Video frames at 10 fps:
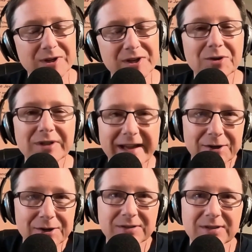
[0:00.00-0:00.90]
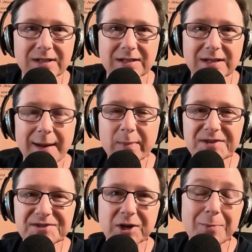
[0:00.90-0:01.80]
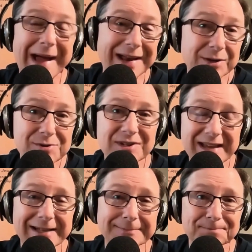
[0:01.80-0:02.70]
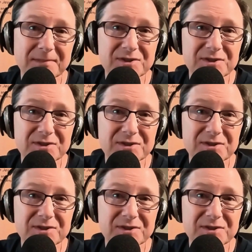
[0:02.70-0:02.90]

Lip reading: a year later, a couple months ago, bad news again.